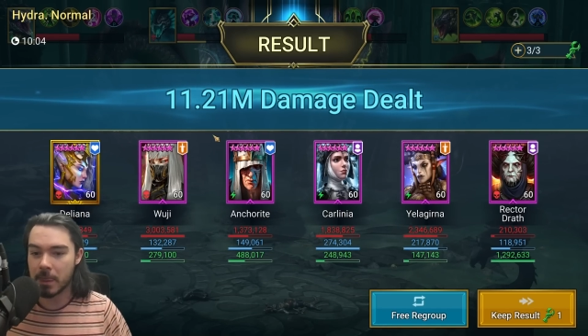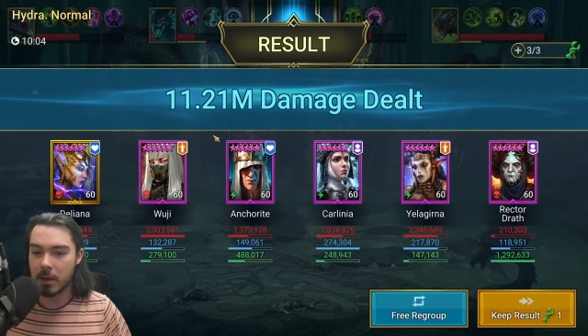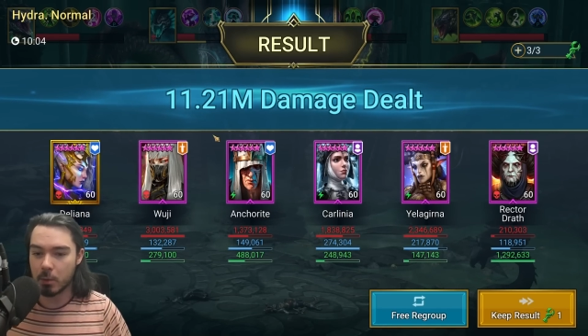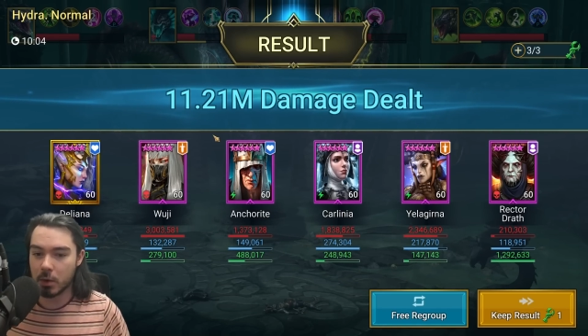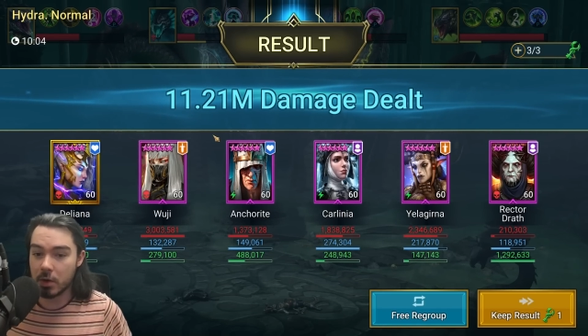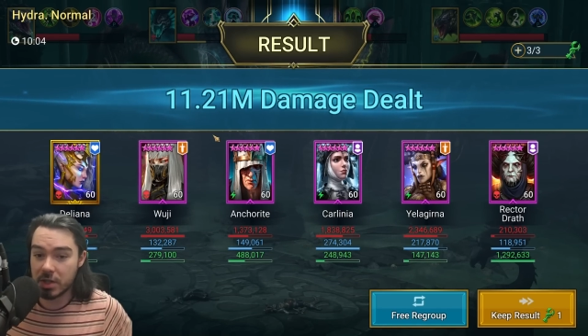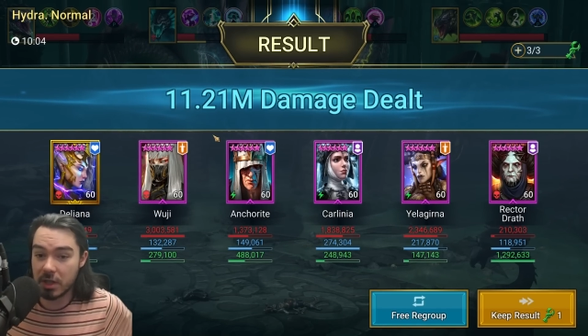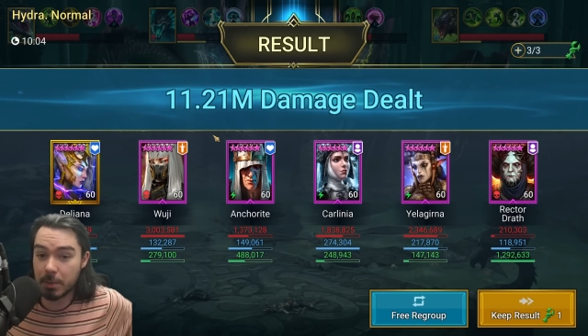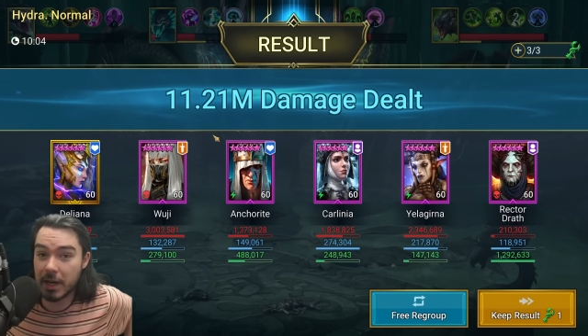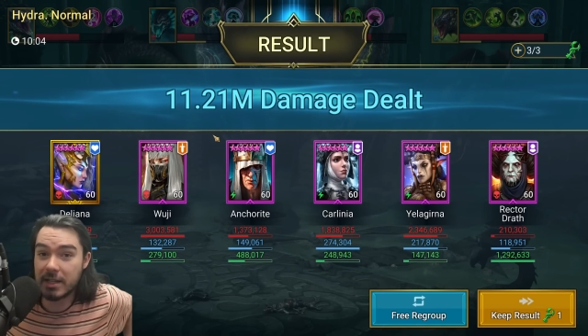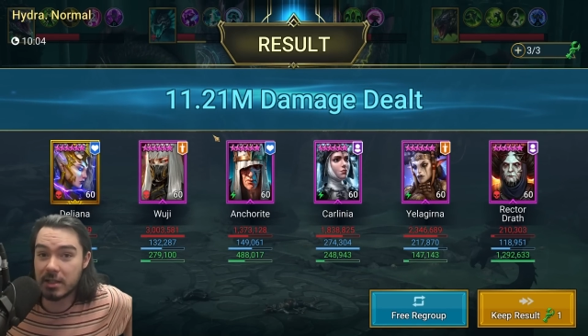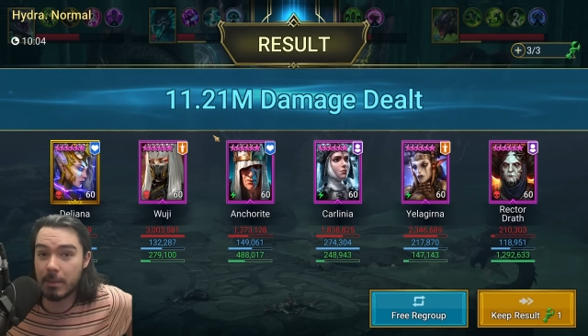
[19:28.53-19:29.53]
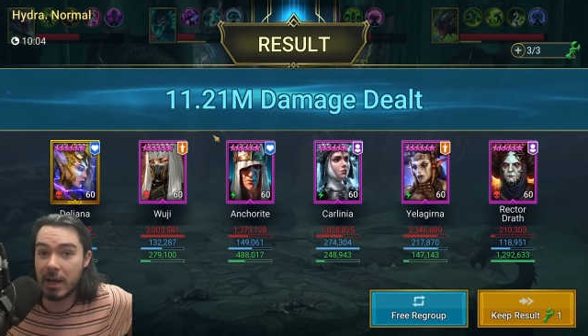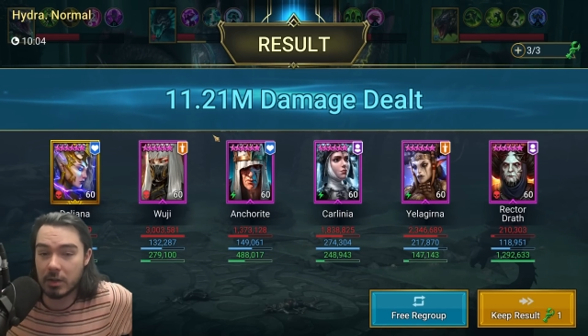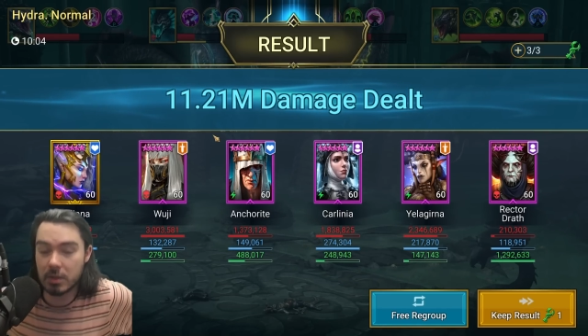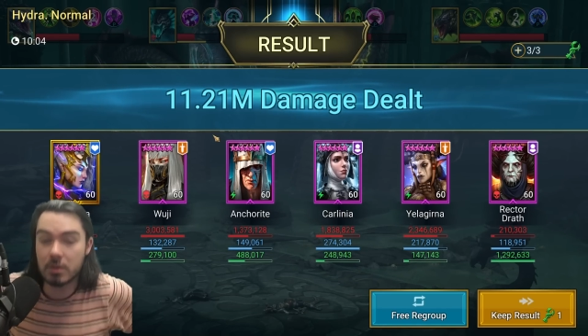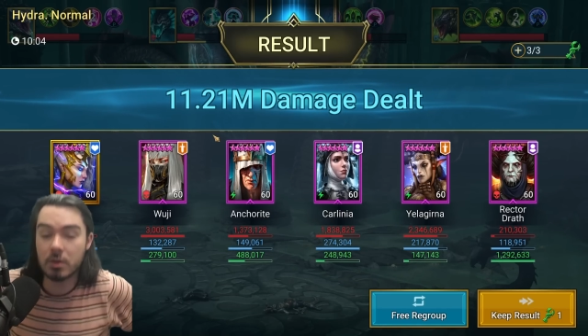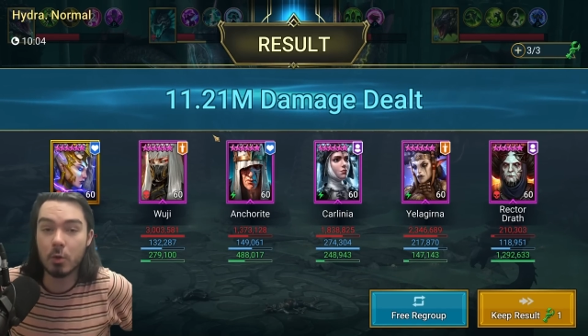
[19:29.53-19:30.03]
Wuji breaks them
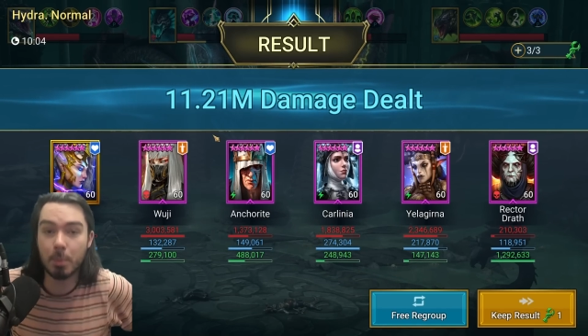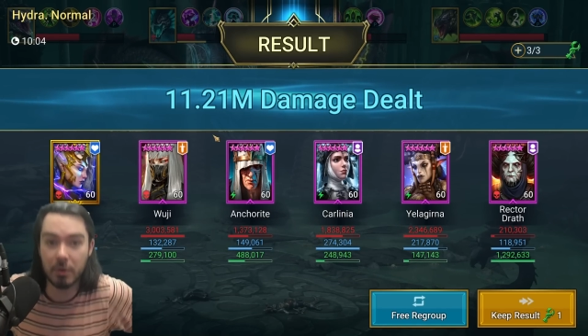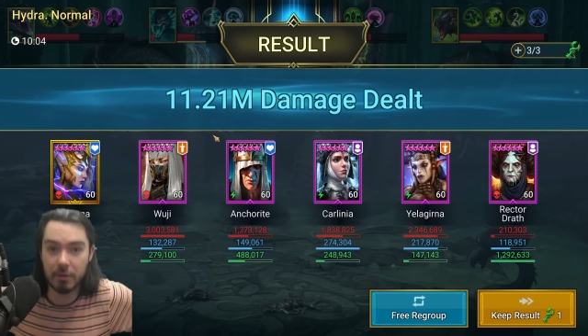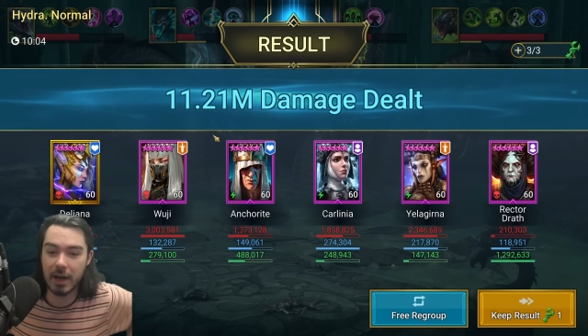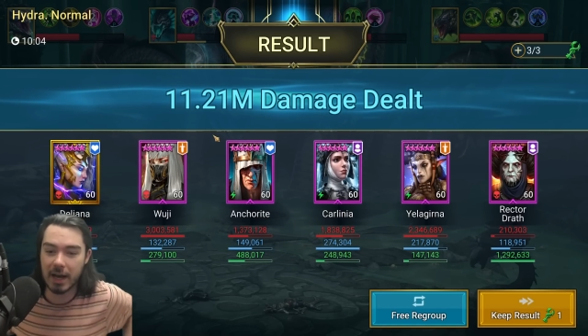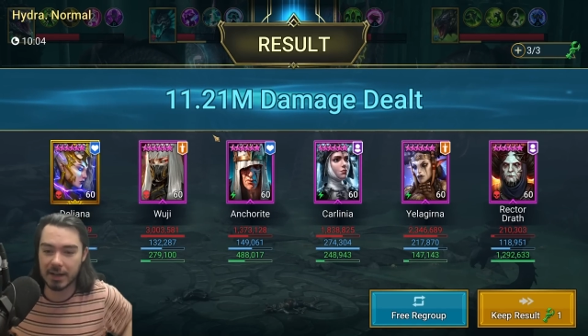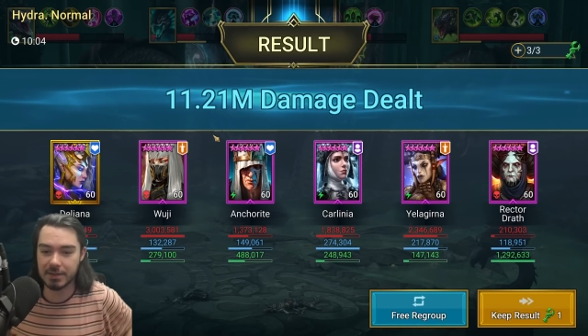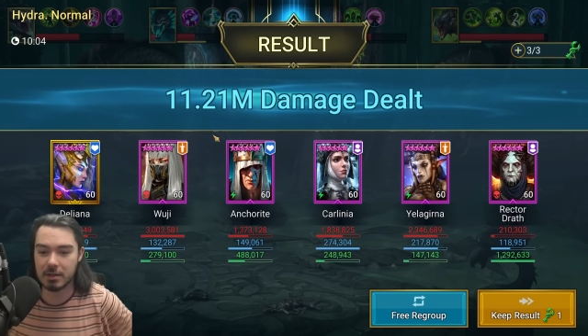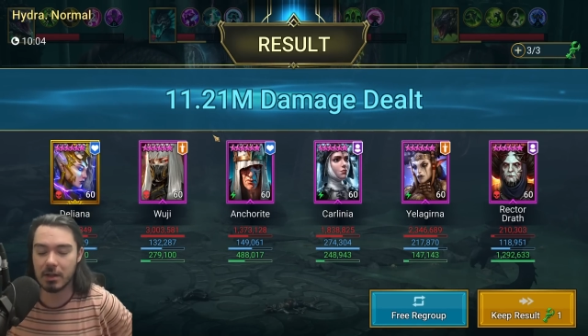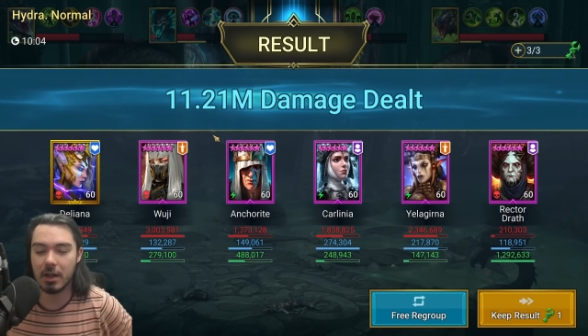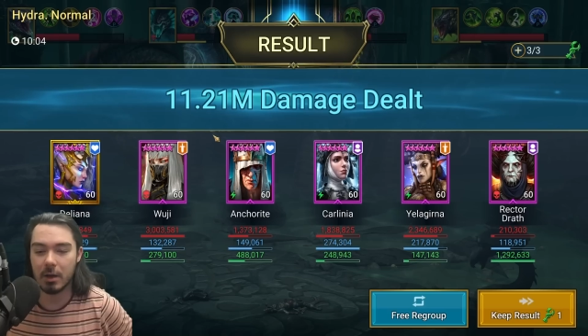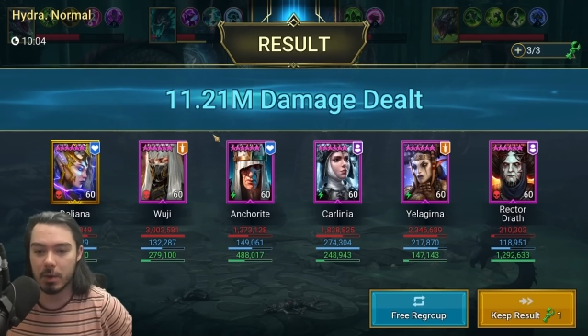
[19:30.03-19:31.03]
out super fast